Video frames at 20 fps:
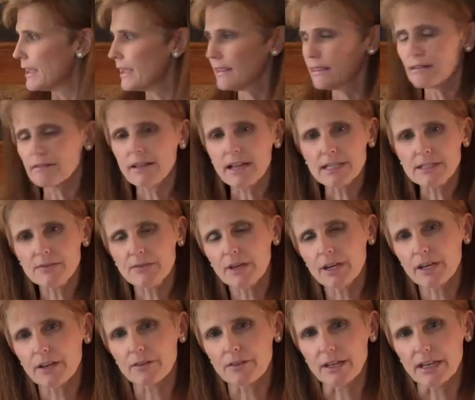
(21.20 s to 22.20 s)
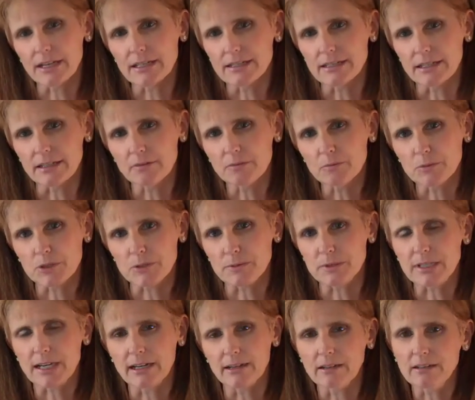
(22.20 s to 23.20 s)
In the last video that I did, which
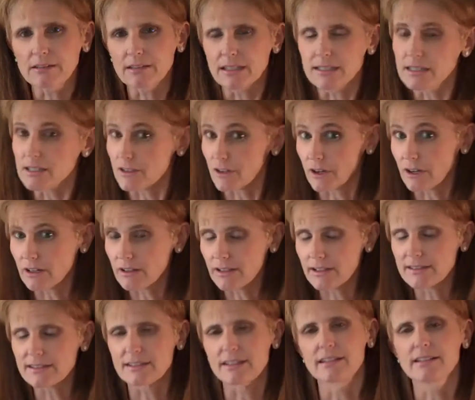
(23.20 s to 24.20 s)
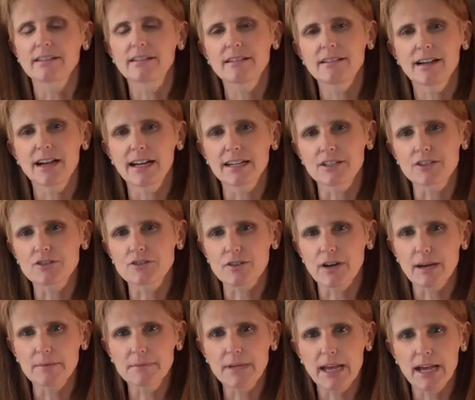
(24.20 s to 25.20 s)
was titled Cleanses Aren't Cleansing, I
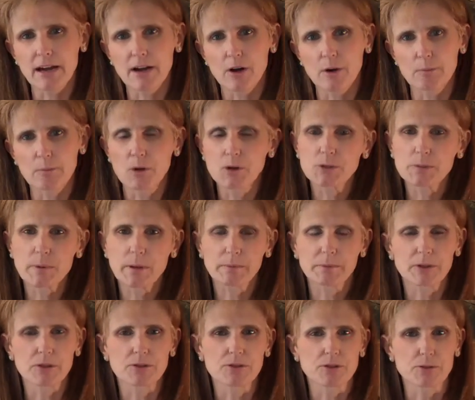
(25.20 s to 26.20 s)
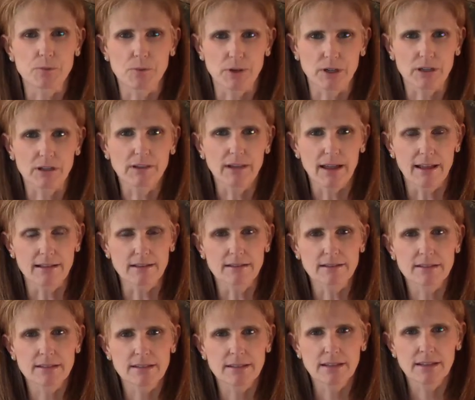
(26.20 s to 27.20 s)
described how most people use the word
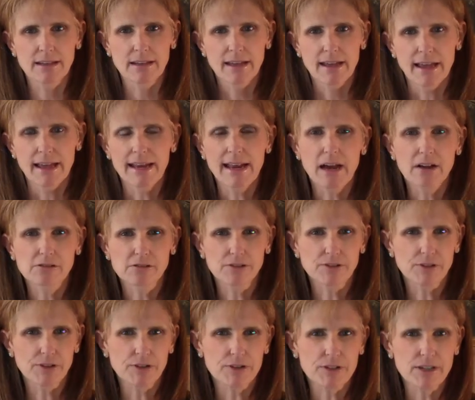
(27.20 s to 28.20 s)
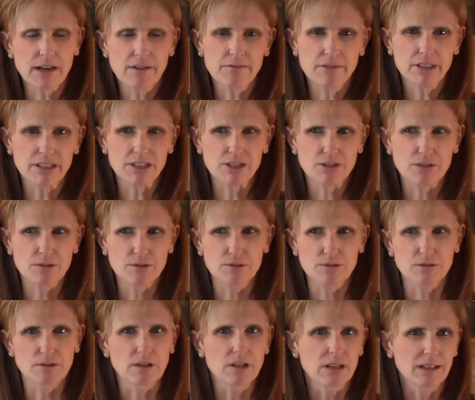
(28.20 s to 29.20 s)
cleanse and how it refers not really
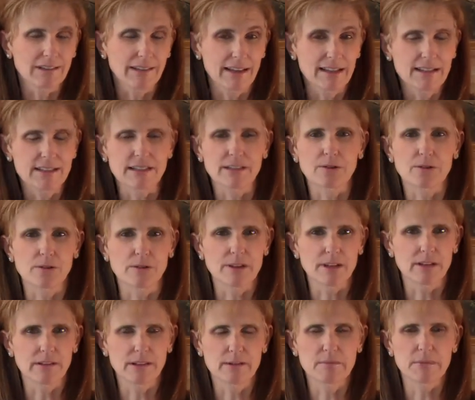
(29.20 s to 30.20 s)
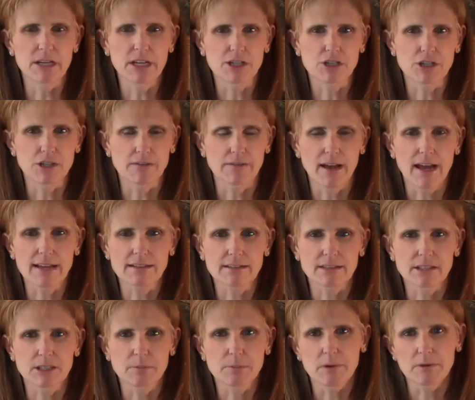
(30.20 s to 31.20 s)
to cleansing or the elimination of
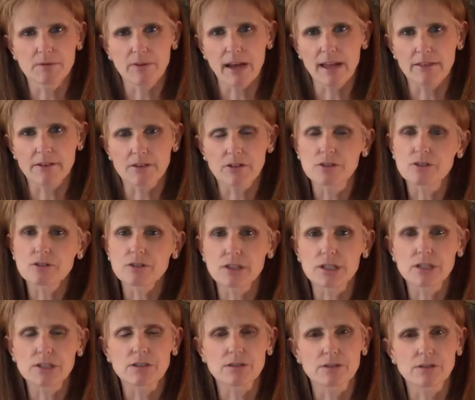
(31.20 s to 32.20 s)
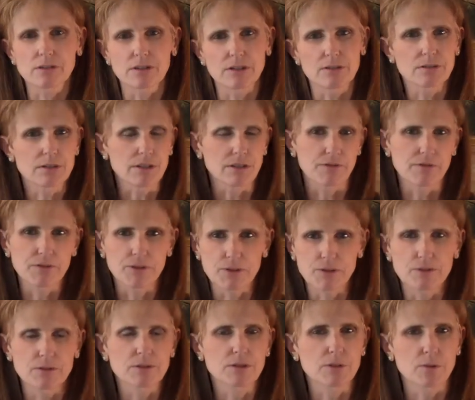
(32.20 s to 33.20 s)
acids, but rather usually to the use of
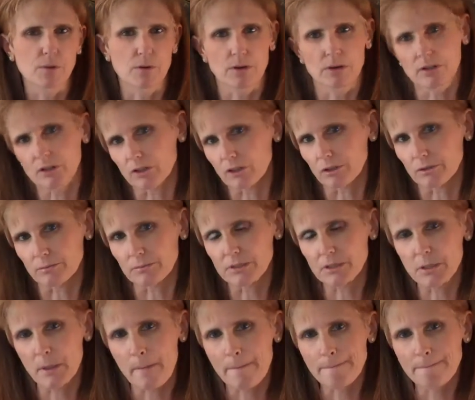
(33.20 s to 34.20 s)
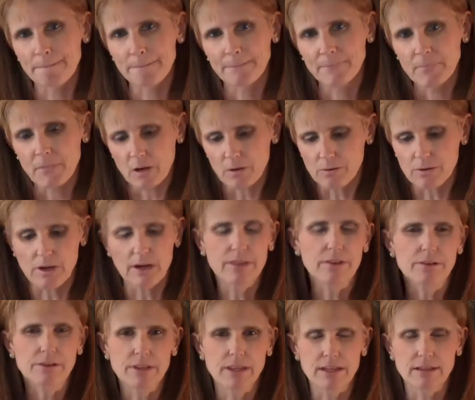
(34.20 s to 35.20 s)
foods or herbs or
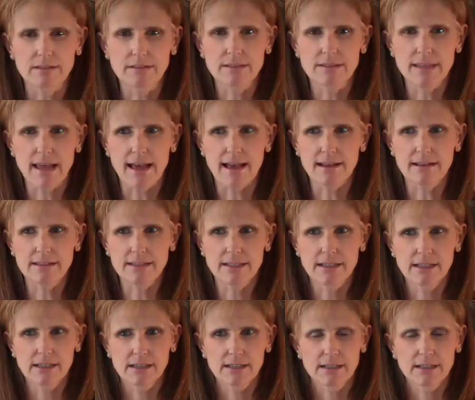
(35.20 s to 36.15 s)
other things that